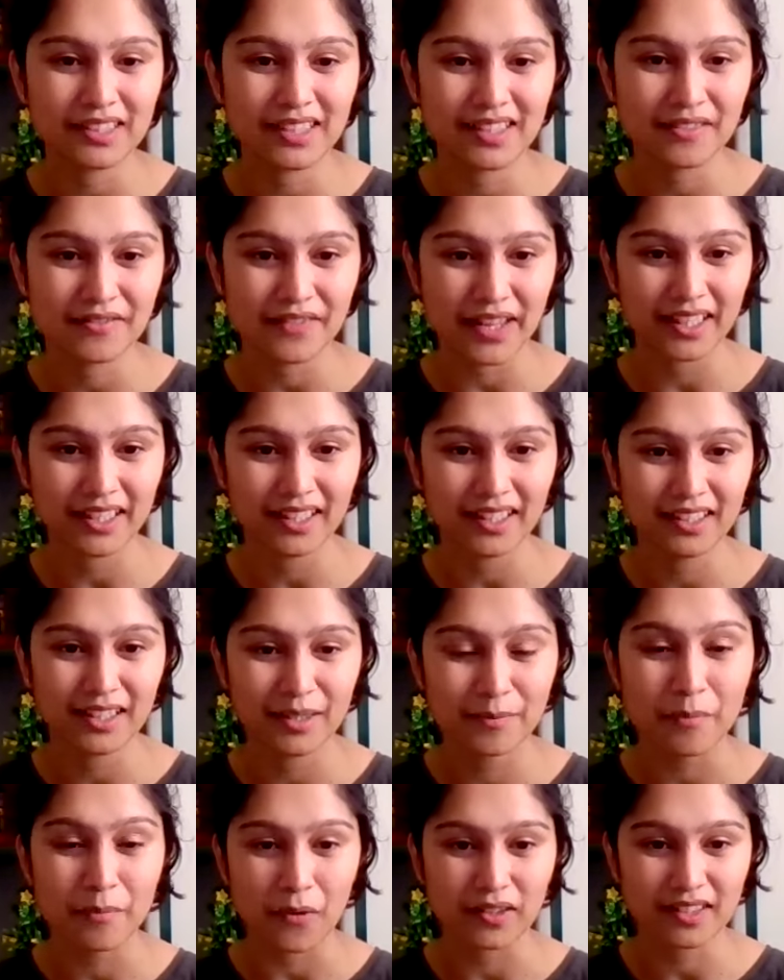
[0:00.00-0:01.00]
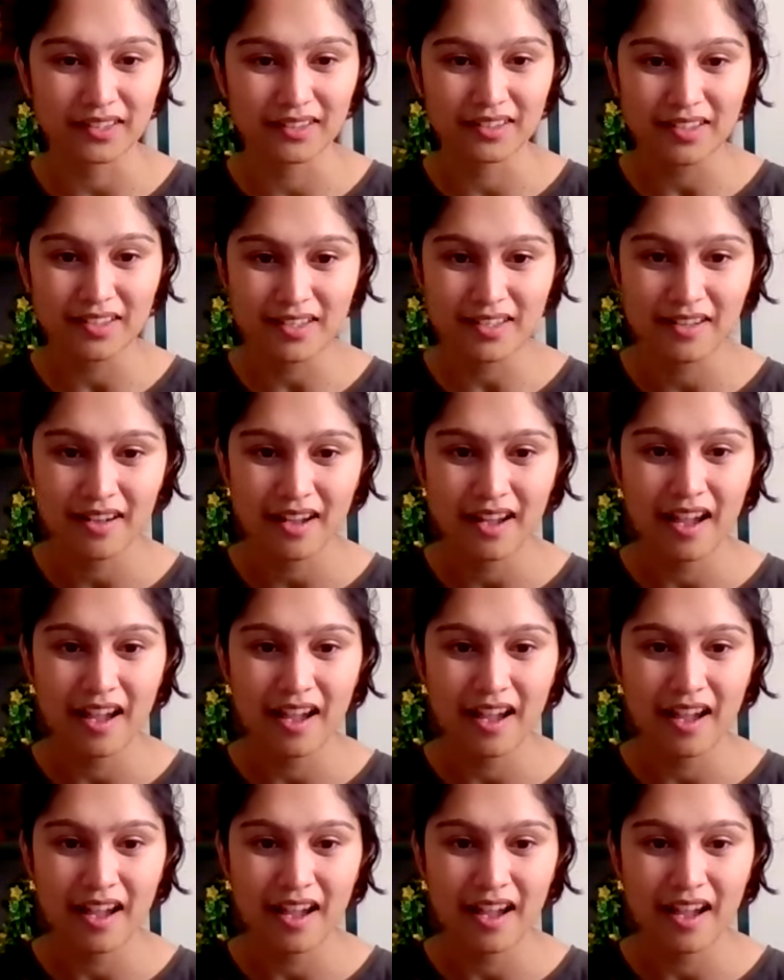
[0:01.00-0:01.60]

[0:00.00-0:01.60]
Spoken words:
is a very important